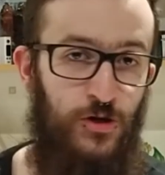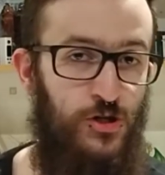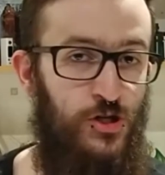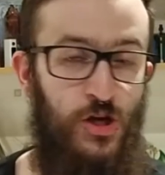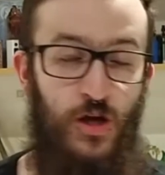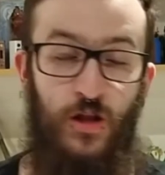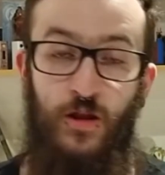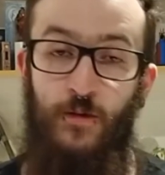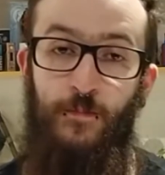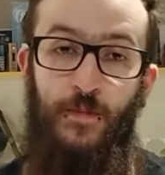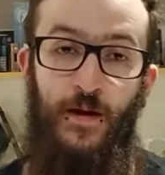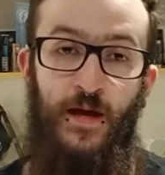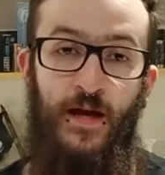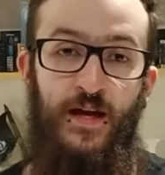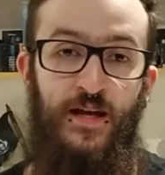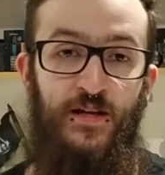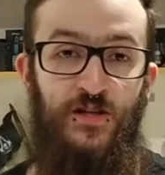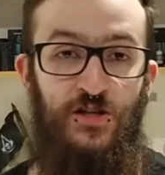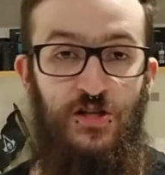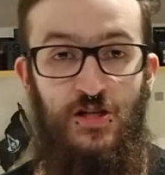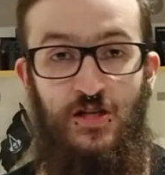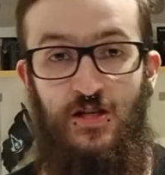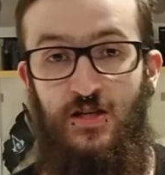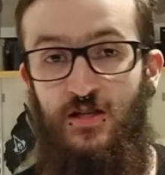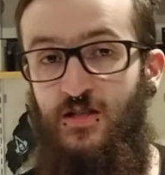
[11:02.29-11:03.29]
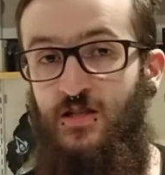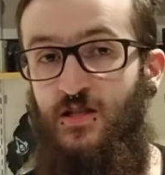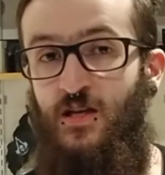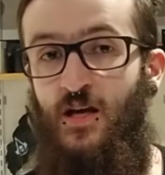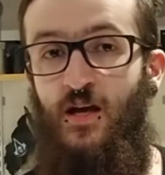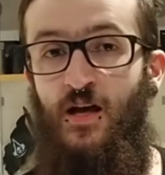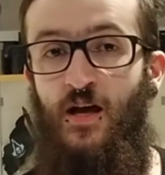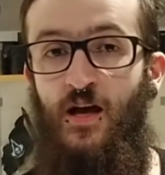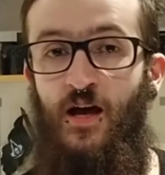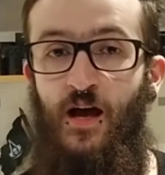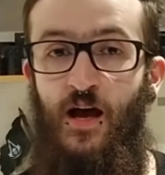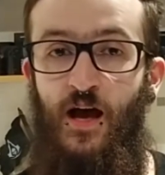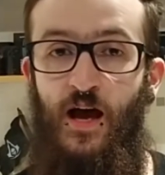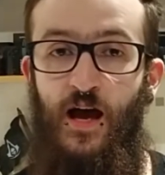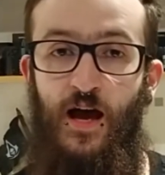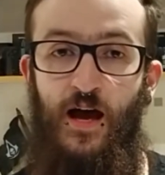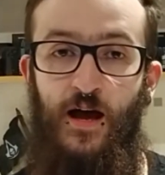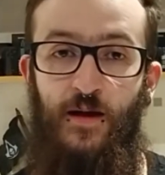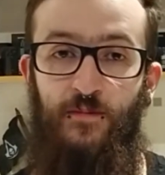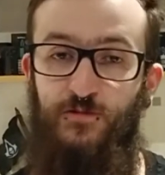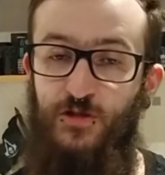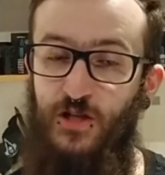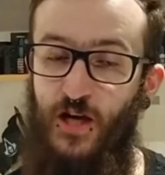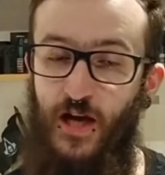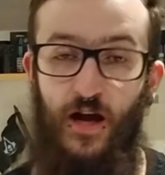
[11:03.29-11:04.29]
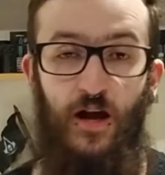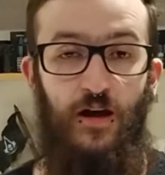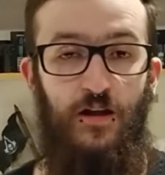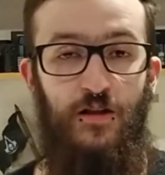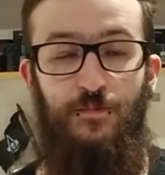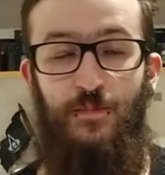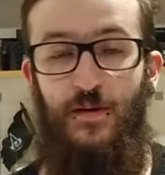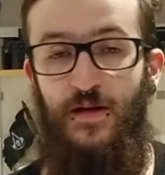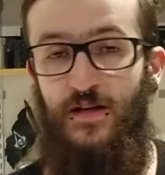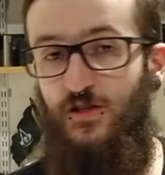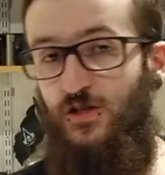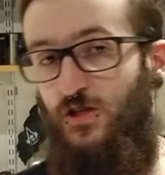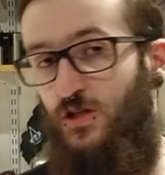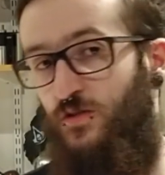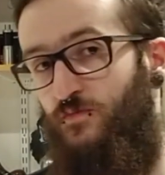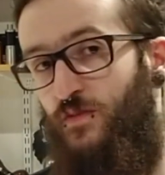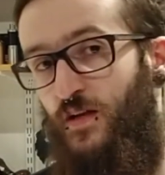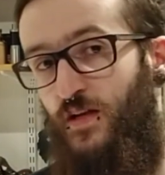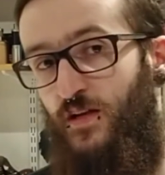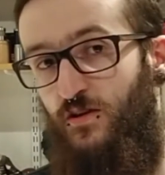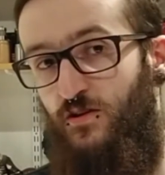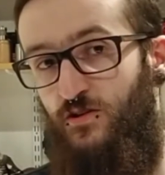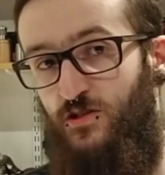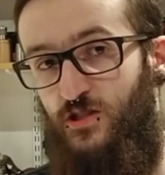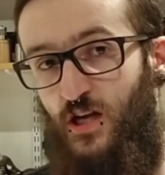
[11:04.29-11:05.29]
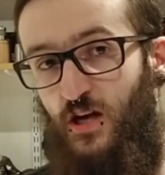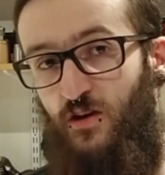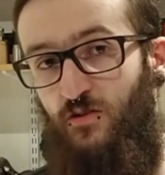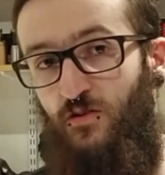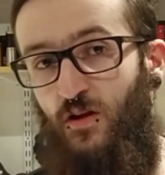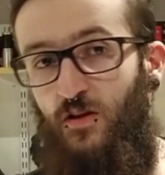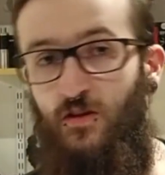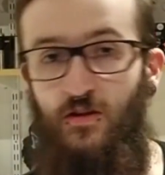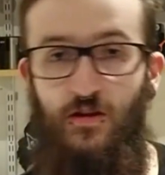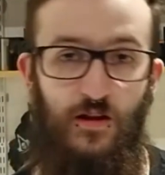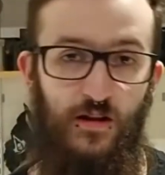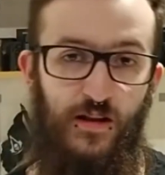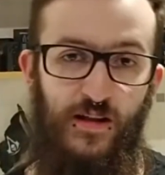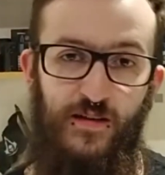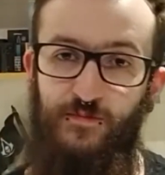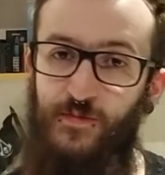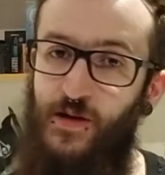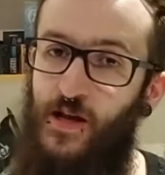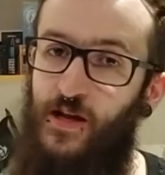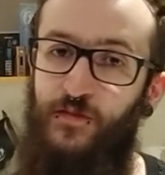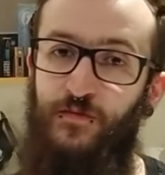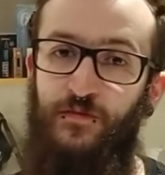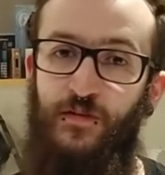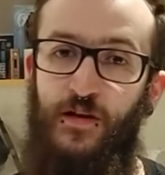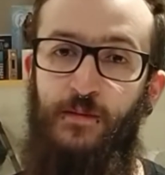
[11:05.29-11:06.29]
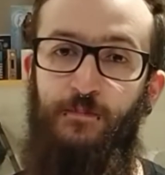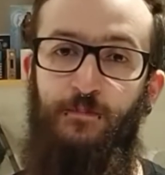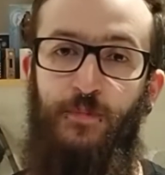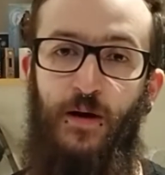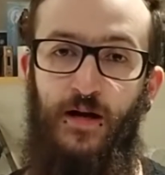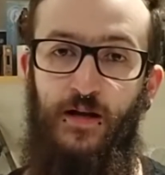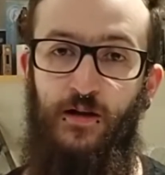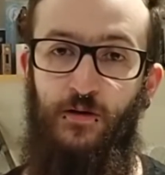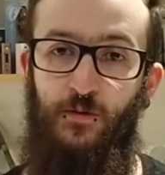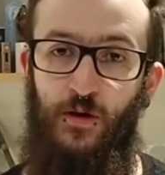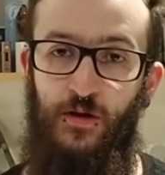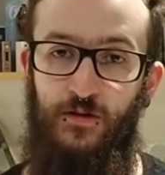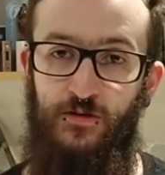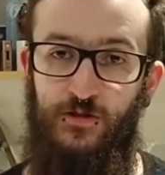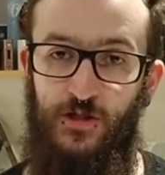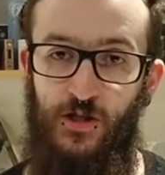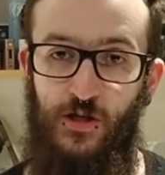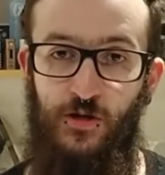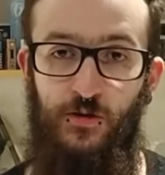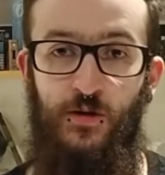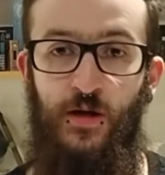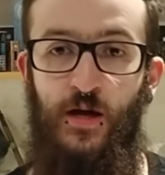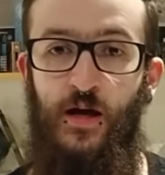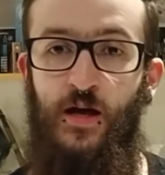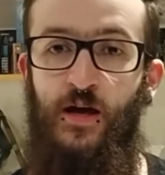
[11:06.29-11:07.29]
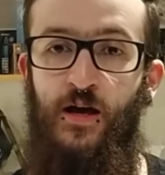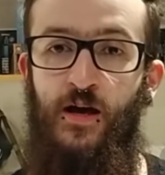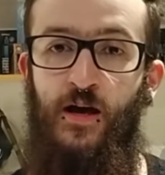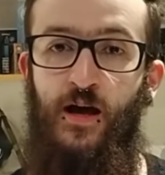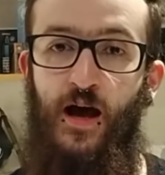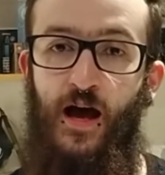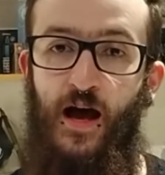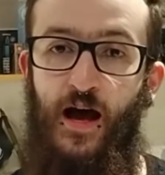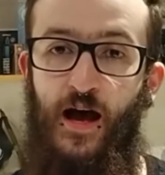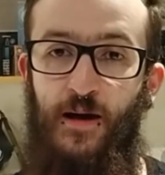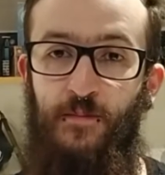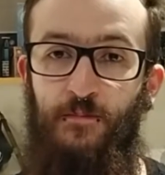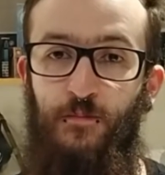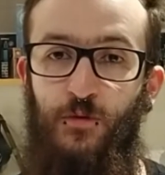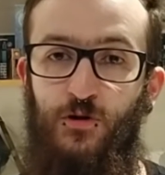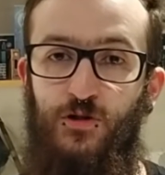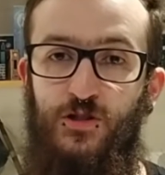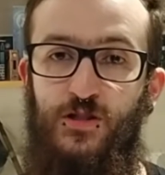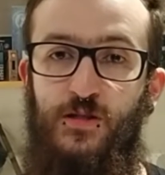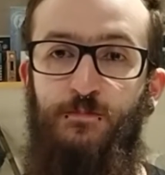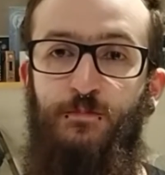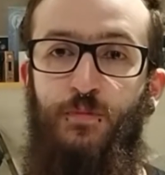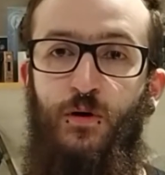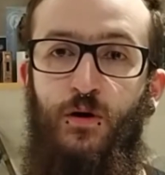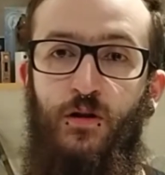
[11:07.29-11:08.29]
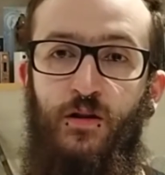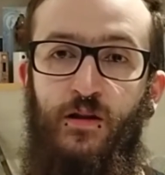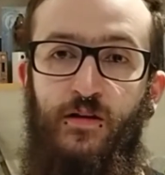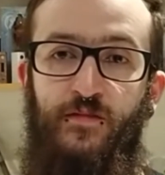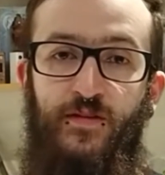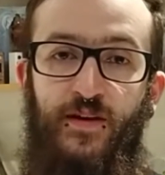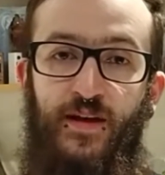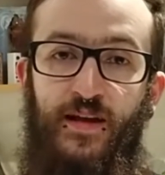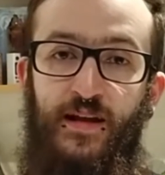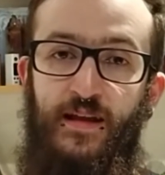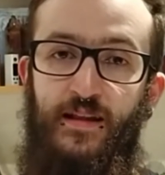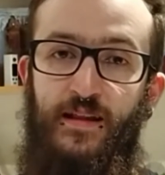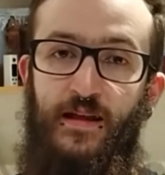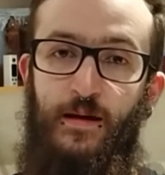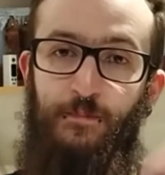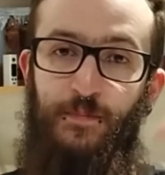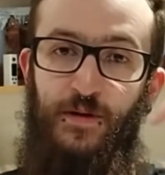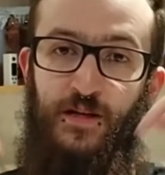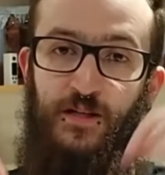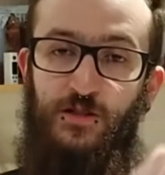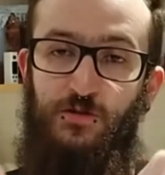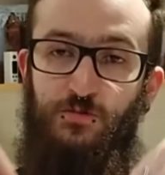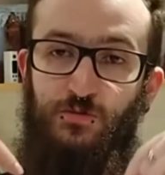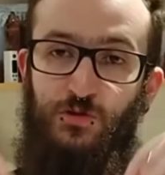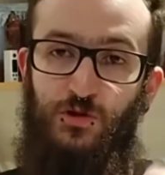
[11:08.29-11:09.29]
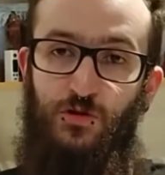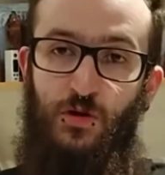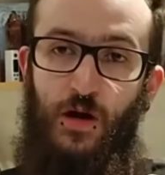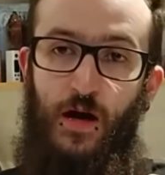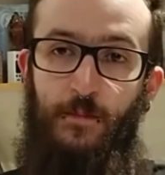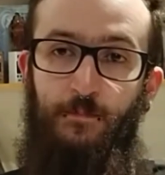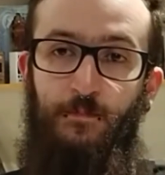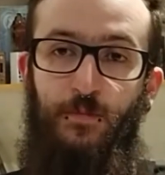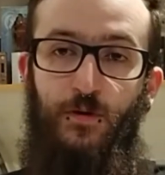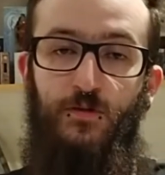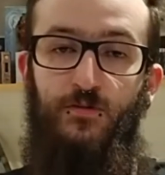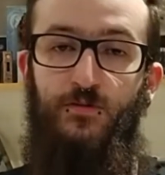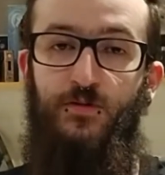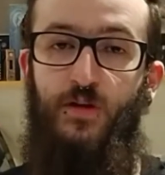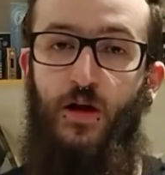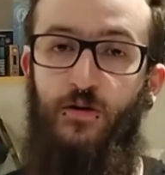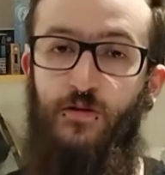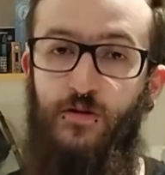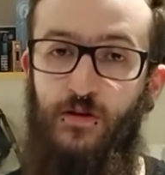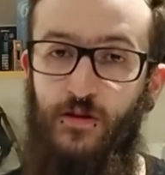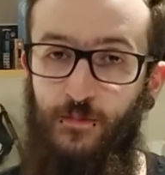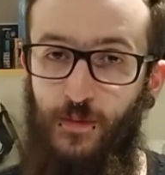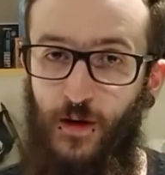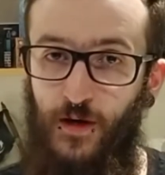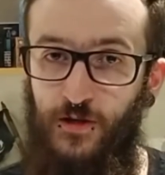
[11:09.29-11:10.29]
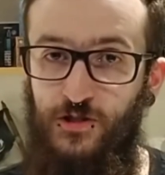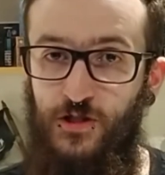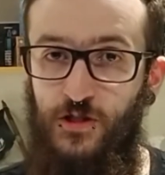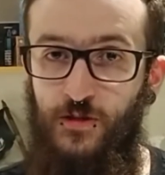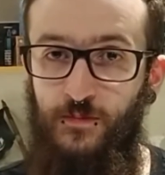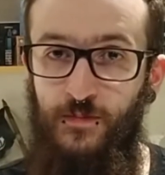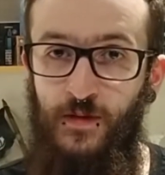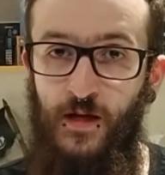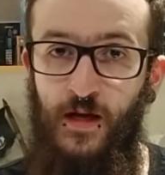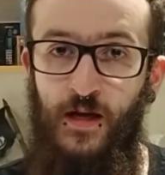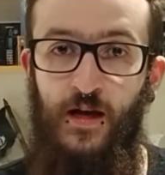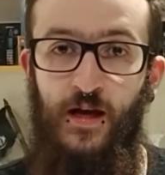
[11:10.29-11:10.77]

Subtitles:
share the pages, check out the pictures and videos that are on there. Leave me any feedback you want to. Most importantly, if you can hit that big subscribe button down at the bottom.